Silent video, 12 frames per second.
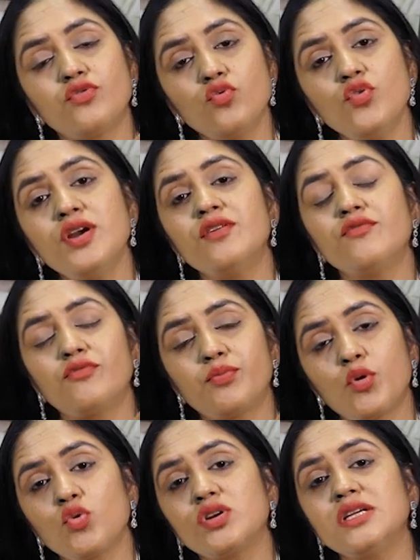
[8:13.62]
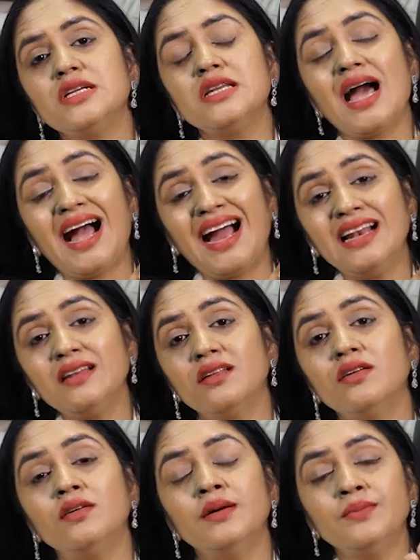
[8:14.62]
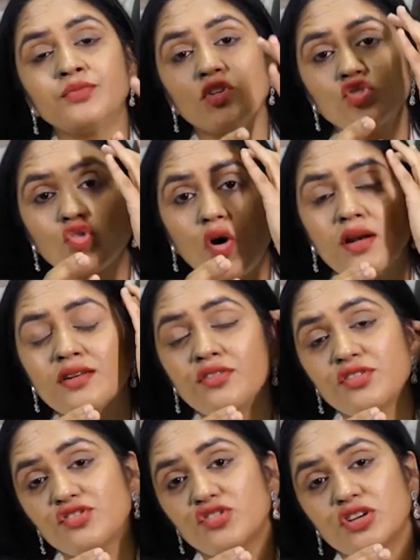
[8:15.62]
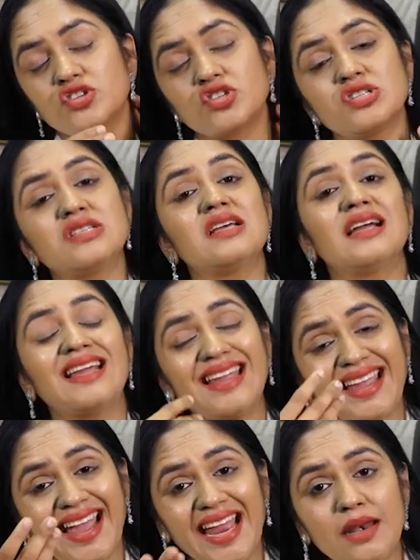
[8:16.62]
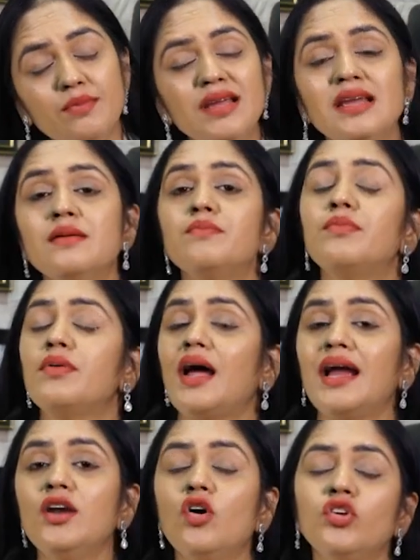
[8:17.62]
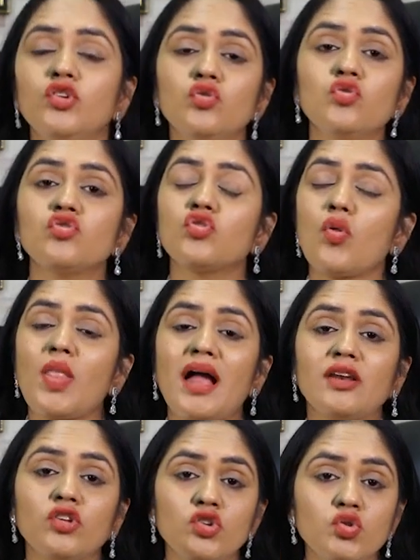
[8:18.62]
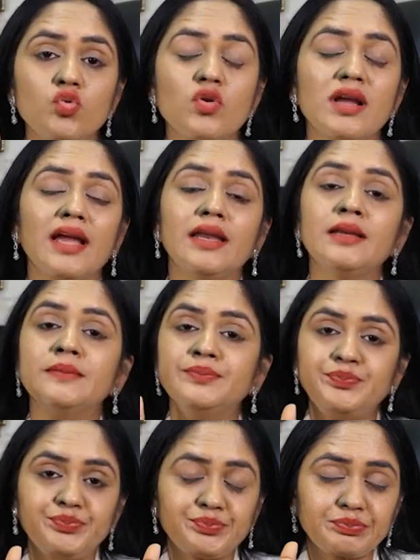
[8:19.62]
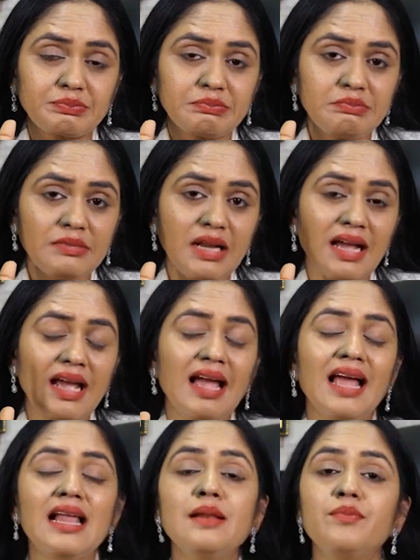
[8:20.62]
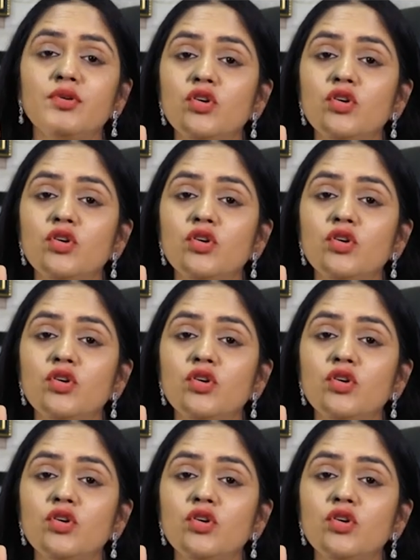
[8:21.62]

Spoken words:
fluid, protein, and the salt restrictions can be implied on you so that you can help